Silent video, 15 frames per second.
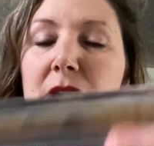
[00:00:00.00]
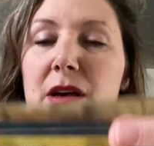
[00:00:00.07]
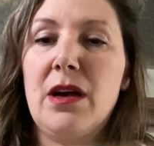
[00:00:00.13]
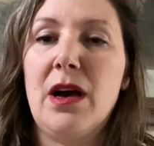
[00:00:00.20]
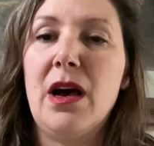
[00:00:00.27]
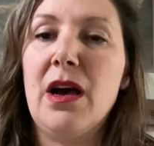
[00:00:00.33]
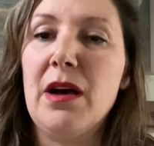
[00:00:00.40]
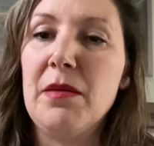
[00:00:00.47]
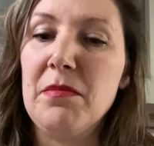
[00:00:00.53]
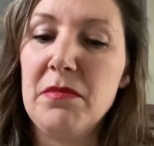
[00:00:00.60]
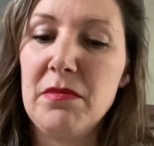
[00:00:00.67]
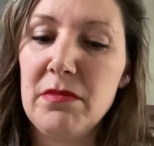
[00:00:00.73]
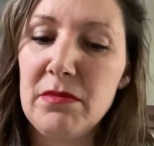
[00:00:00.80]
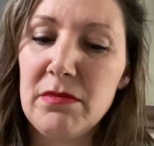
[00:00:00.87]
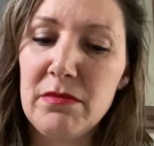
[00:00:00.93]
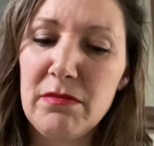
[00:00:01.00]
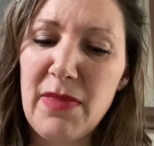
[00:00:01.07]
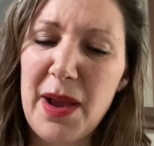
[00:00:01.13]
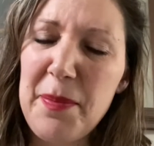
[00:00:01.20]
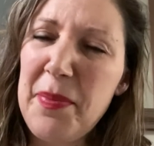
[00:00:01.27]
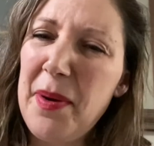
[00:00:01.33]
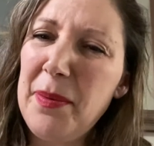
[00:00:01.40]

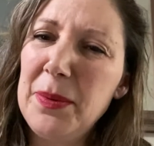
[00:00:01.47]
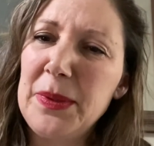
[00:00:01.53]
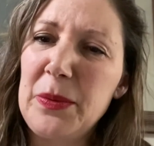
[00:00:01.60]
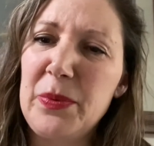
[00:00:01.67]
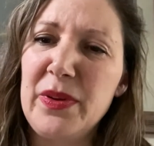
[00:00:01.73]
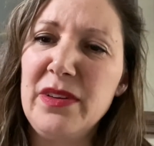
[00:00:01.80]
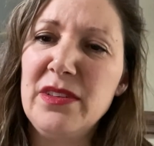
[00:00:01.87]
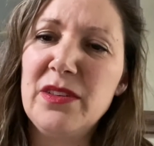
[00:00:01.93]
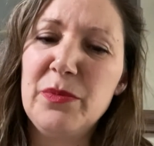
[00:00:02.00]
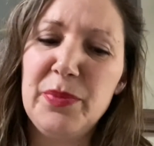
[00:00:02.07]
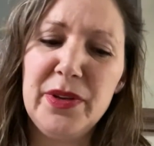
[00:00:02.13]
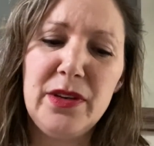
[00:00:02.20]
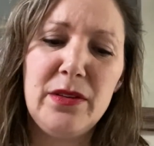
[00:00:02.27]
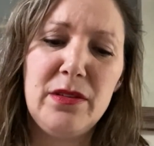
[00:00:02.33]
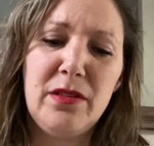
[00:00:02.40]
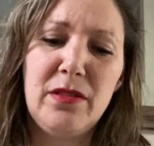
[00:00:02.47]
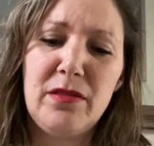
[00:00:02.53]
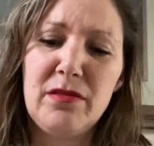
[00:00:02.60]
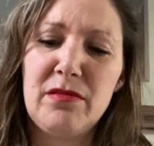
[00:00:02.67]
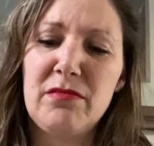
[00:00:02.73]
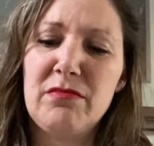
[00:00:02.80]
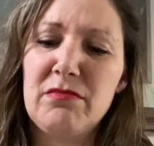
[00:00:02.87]
I probably wouldn't have put
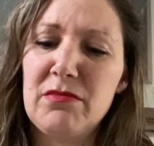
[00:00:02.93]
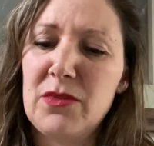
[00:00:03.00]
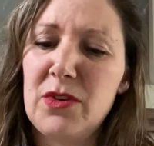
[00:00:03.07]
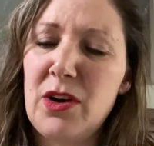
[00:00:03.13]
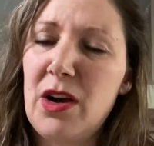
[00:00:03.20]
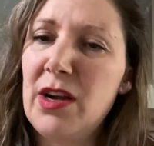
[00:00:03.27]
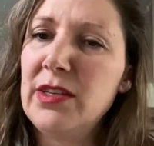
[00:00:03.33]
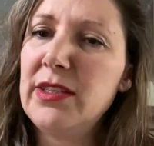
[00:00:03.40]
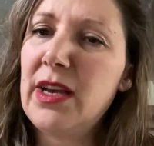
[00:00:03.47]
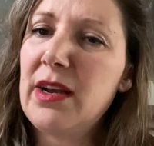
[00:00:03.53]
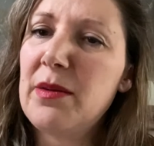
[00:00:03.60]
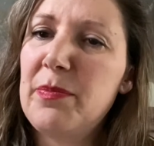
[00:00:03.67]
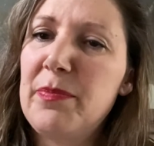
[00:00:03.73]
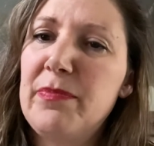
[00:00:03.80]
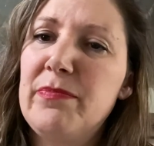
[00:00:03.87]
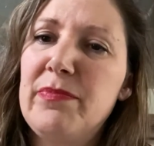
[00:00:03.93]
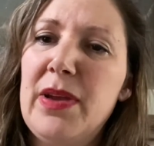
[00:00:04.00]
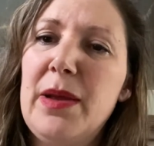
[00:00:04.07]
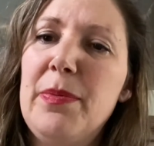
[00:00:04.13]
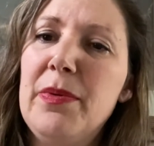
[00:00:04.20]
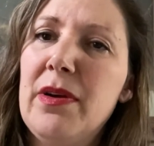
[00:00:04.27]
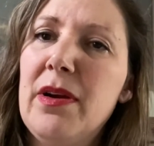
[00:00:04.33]
contact
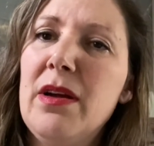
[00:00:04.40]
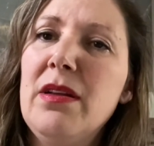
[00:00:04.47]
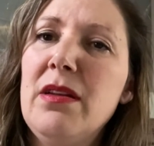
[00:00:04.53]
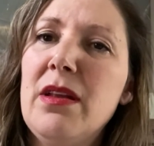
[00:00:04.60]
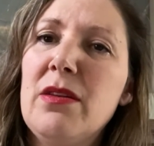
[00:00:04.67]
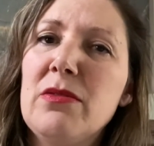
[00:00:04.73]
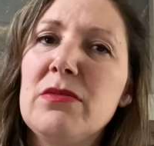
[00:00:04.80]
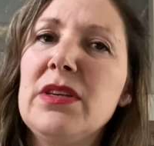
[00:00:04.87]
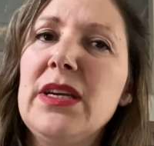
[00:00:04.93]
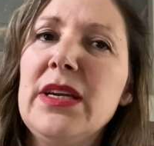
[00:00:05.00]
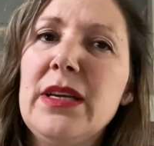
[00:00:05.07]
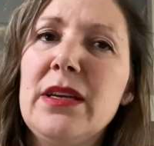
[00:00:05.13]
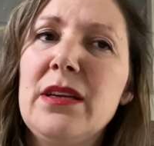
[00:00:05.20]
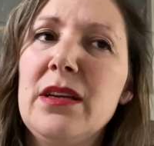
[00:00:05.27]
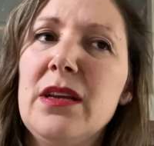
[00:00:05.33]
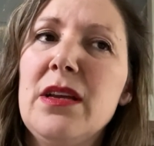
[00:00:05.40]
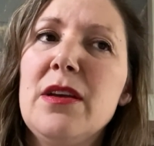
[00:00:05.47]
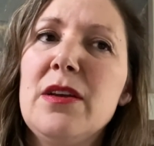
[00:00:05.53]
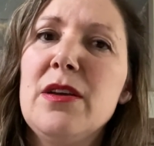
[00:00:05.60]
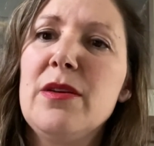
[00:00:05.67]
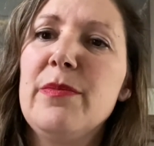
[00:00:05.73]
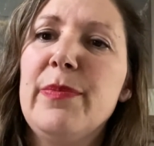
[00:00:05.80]
paper on, I don't think,
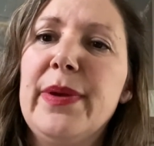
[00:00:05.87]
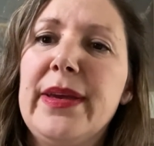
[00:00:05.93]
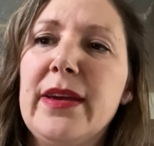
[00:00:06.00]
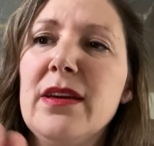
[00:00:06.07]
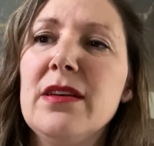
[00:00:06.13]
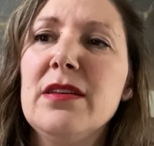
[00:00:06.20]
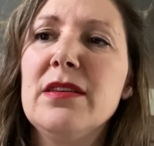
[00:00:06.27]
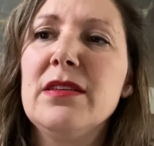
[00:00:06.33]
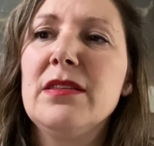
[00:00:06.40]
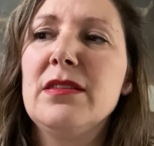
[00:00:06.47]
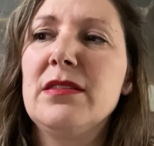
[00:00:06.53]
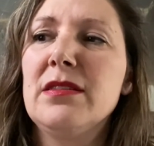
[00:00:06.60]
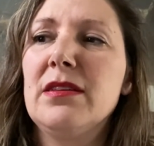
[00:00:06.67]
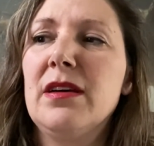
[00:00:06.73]
because